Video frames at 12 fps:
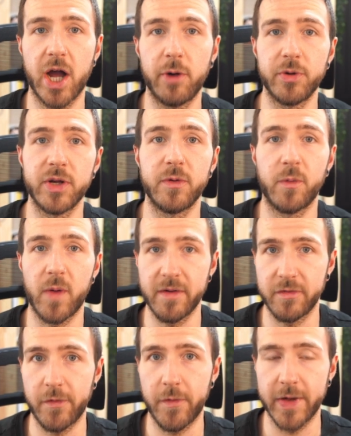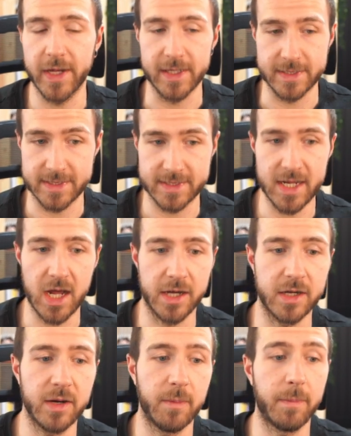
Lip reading: how the rendering is done